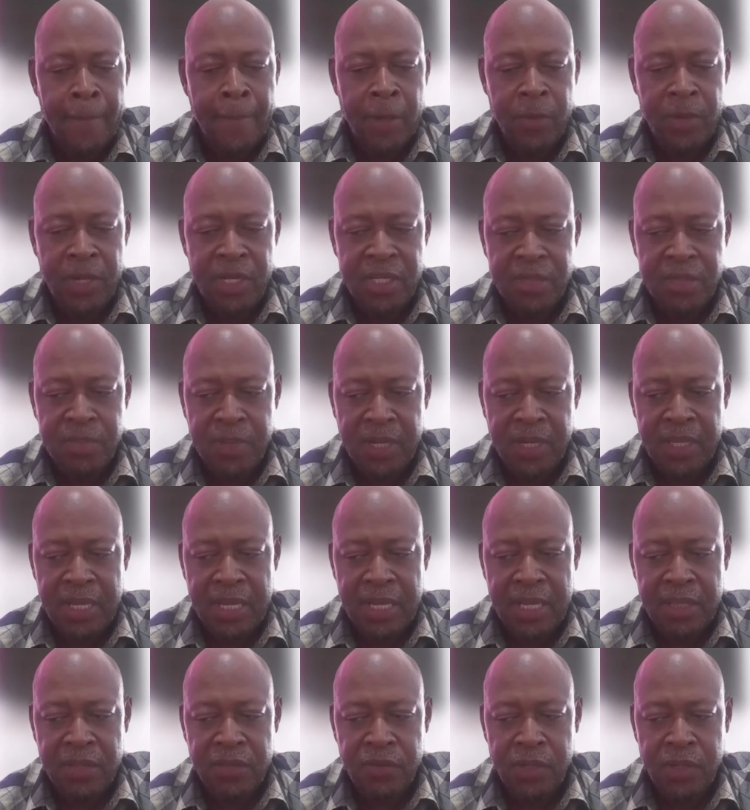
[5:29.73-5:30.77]
We expect
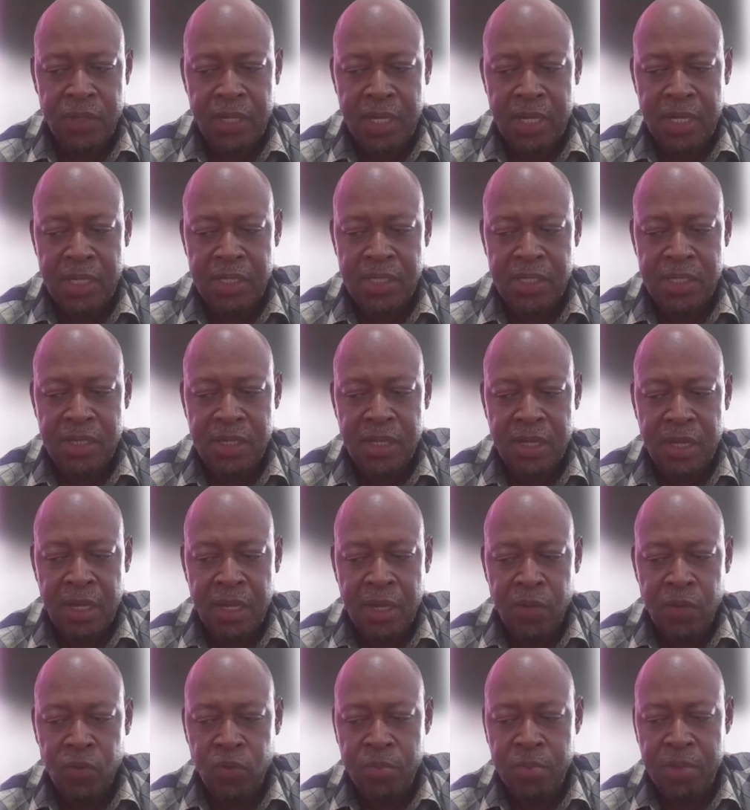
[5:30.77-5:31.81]
that 3 days
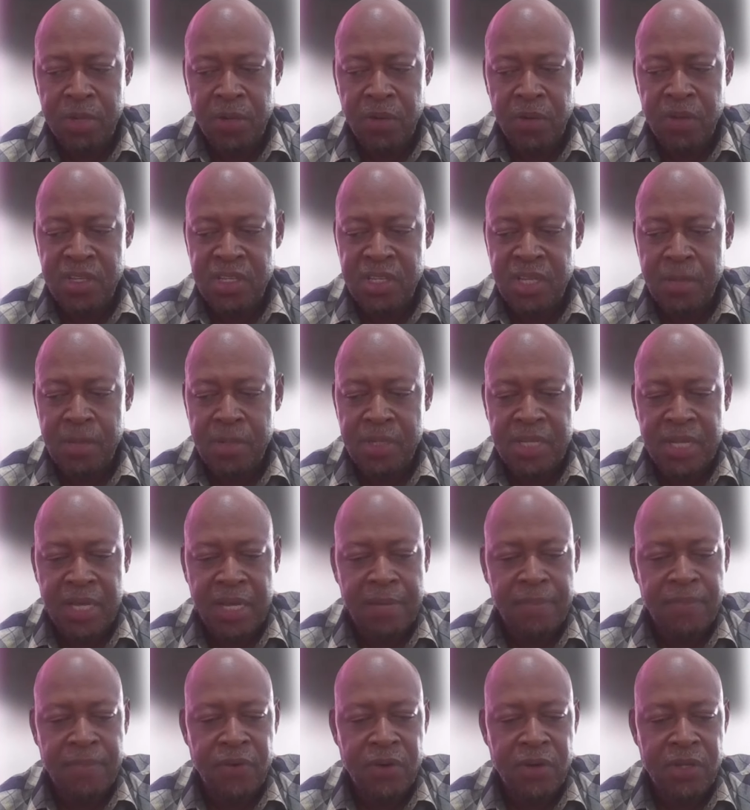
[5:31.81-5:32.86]
will be a reasonable
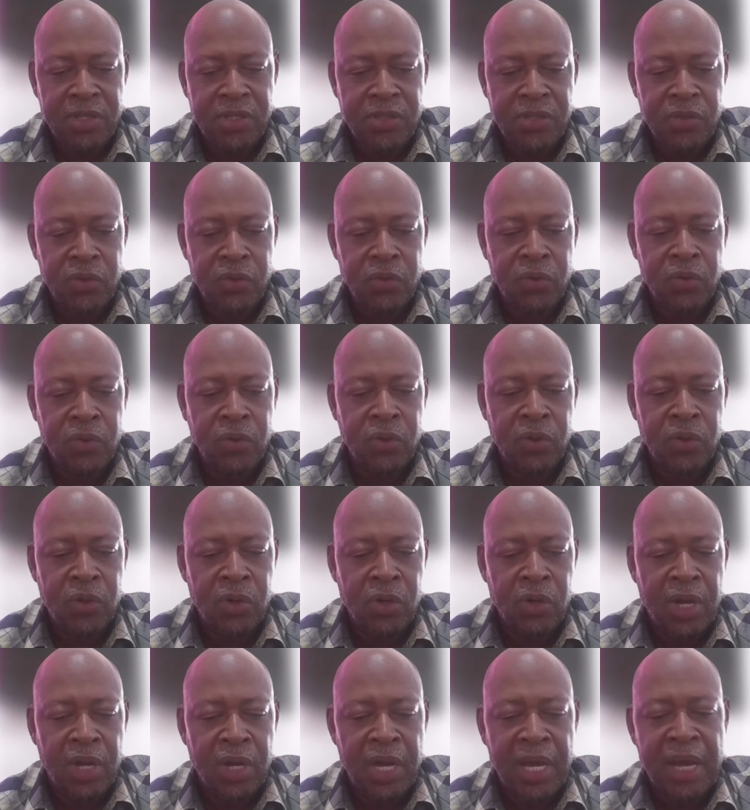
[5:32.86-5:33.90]
time for us to
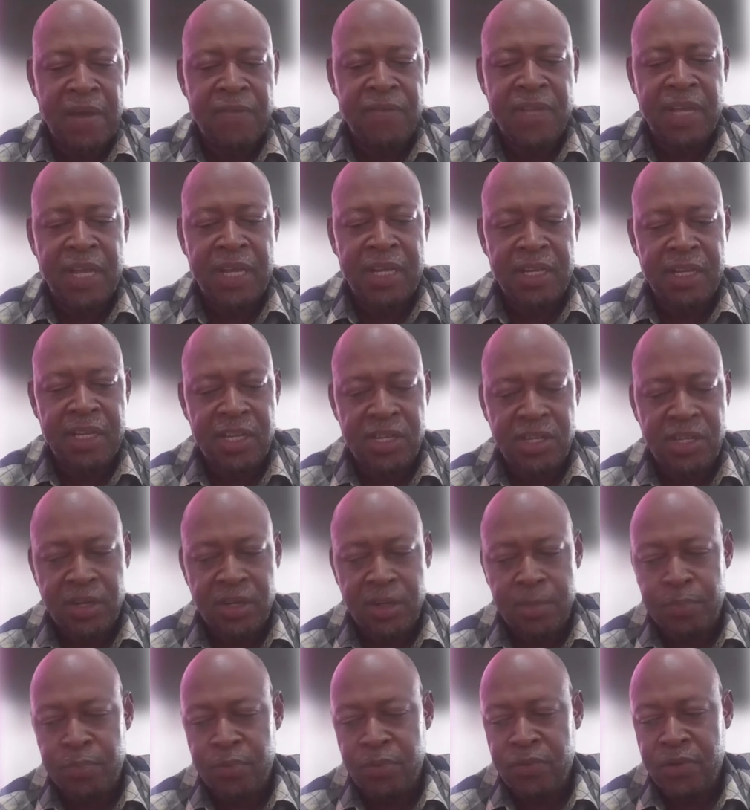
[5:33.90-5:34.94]
have that initial
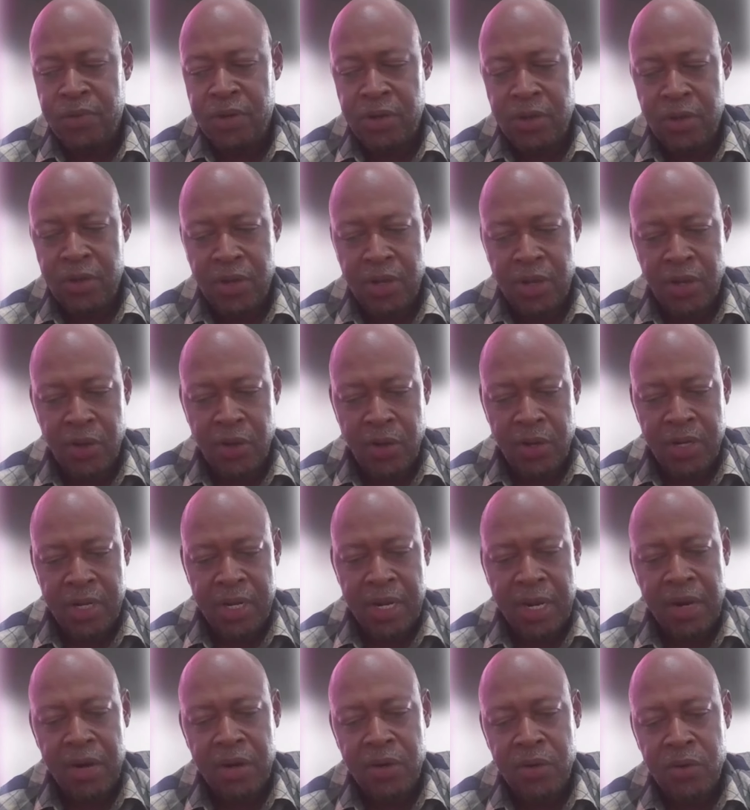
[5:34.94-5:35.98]
approval on
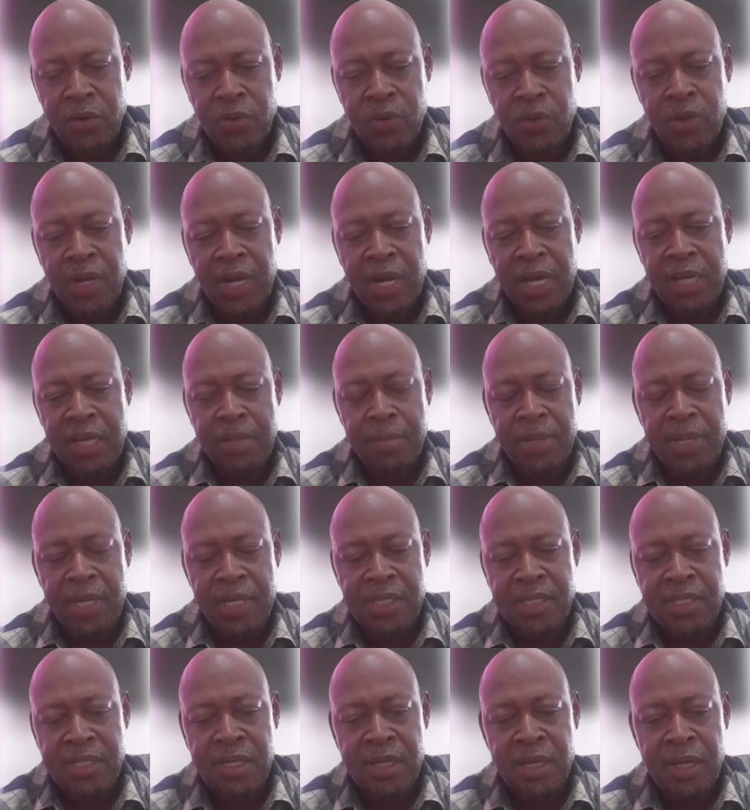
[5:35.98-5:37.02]
Caracou at the
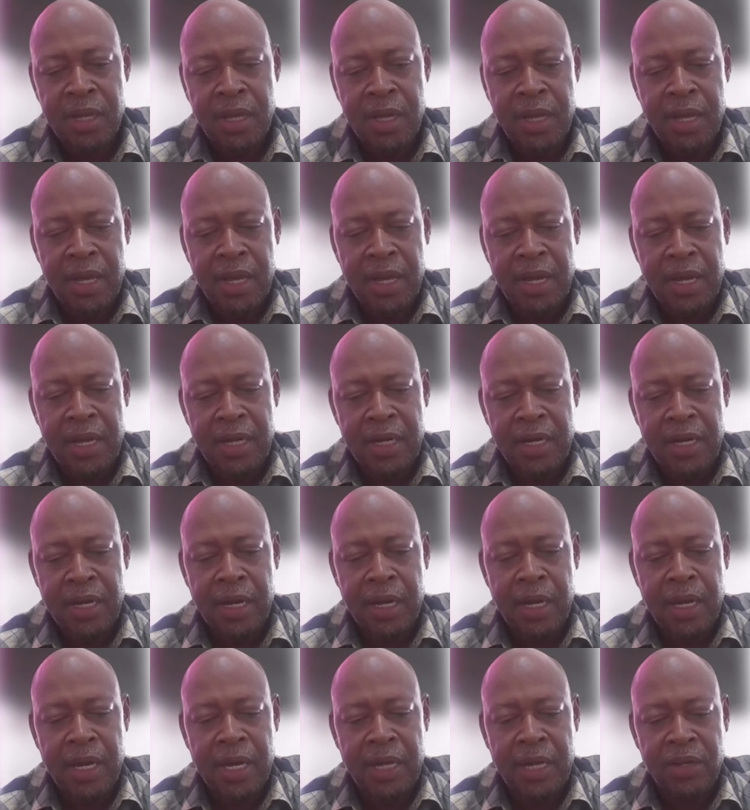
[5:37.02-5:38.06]
best, and
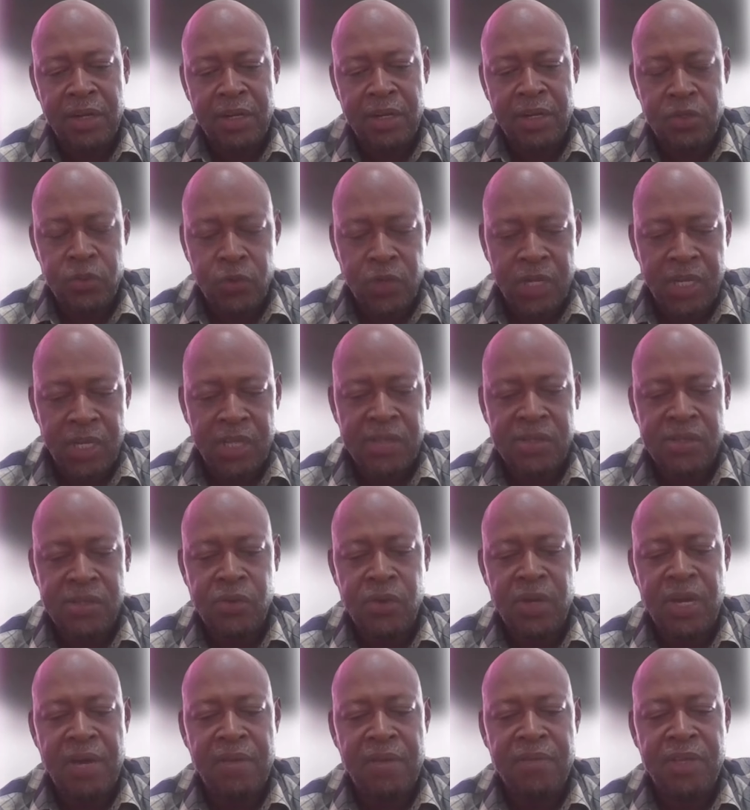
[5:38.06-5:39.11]
another 2 days
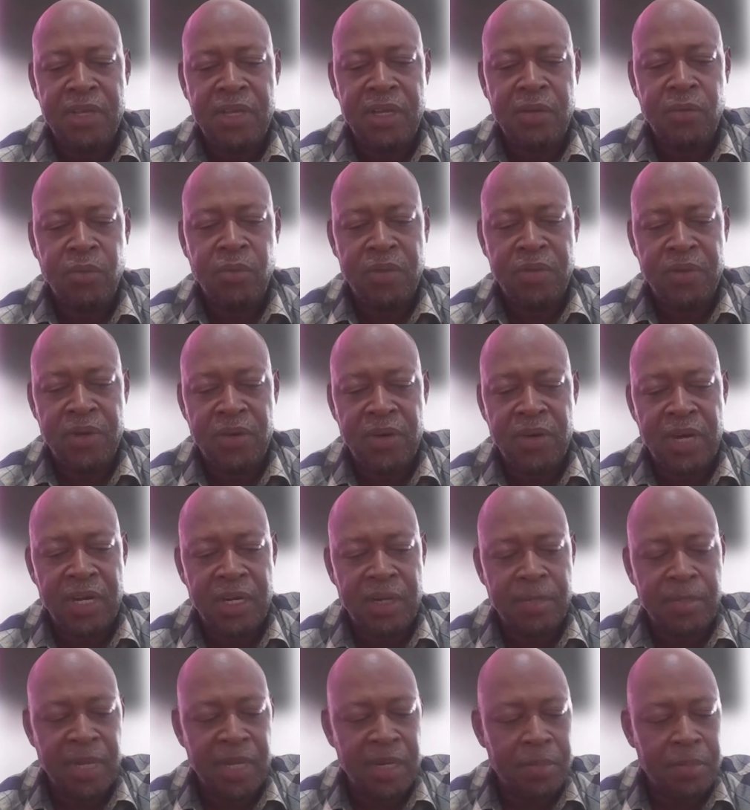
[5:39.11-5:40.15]
to have the waiver
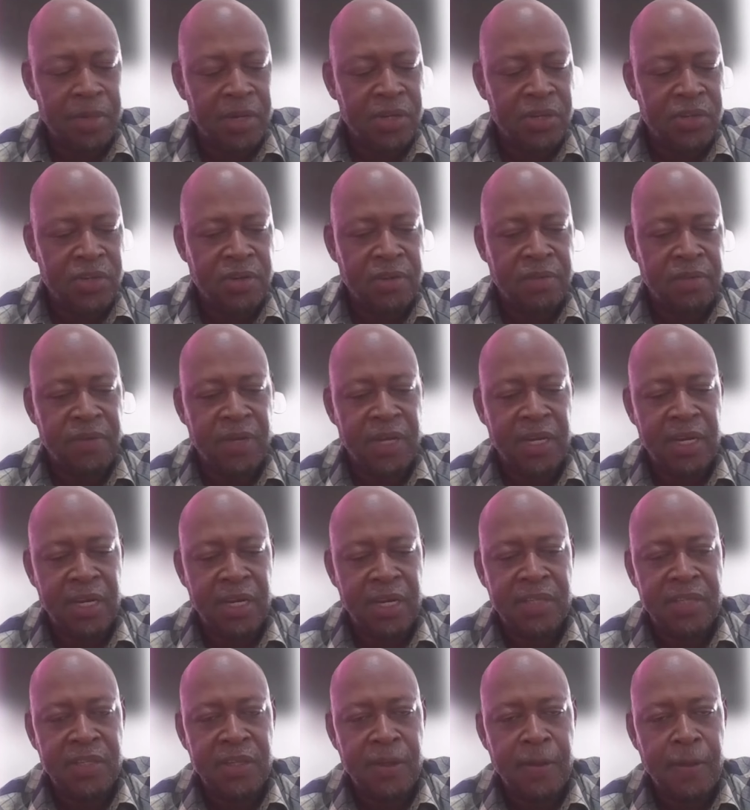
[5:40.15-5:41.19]
granted by the Ministry of
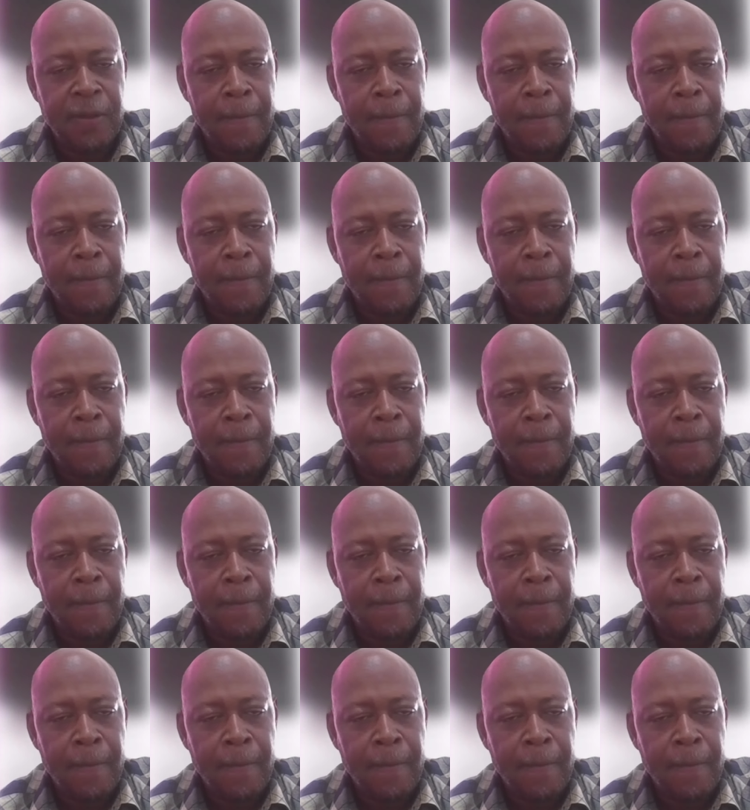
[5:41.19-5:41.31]
Finance.